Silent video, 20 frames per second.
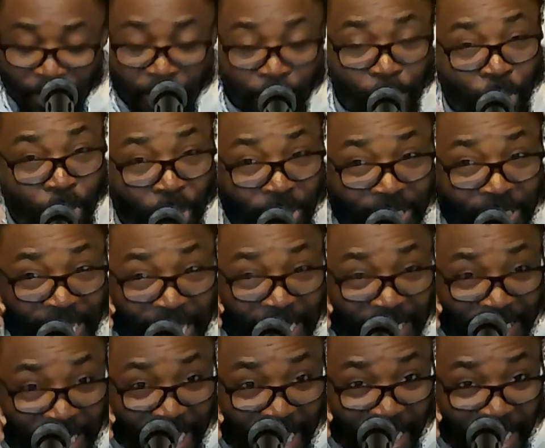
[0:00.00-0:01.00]
because
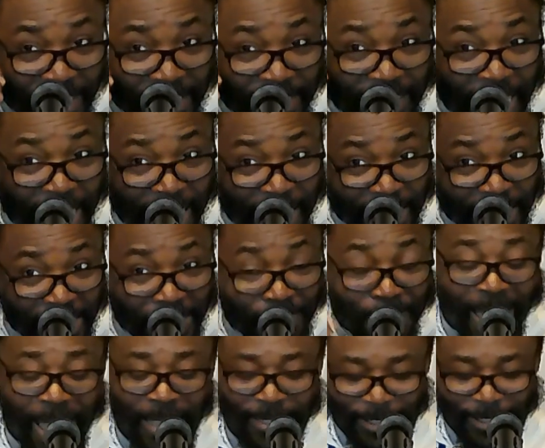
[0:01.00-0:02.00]
he thinks that he's
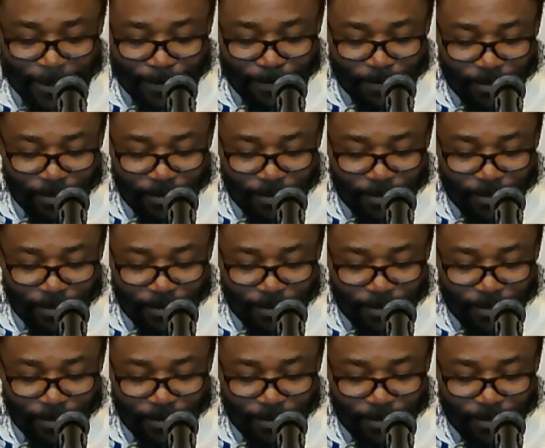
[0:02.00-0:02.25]
smart.